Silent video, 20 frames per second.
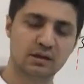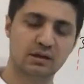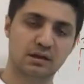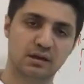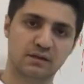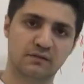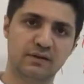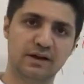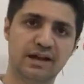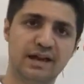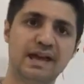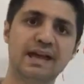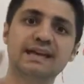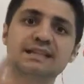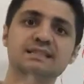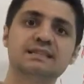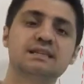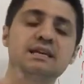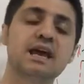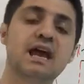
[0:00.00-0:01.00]
If I
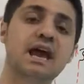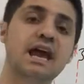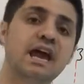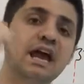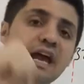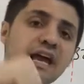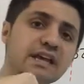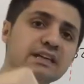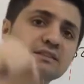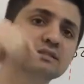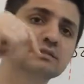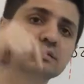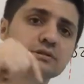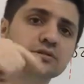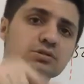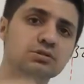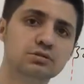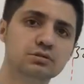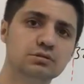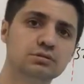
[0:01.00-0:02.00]
add 8 to
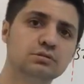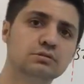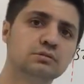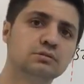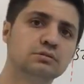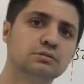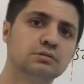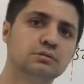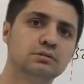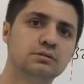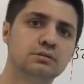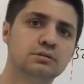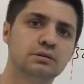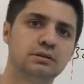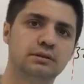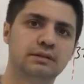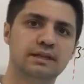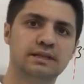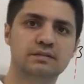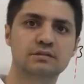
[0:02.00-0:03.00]
2,
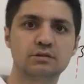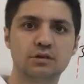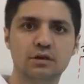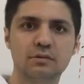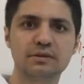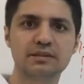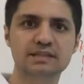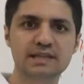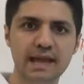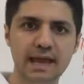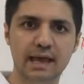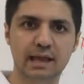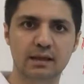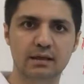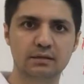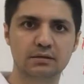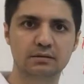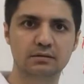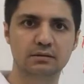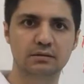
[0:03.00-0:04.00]
that's going to be 10,
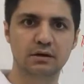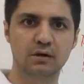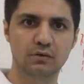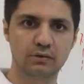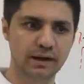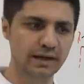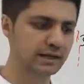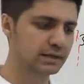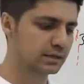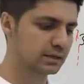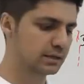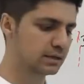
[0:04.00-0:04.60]
all right?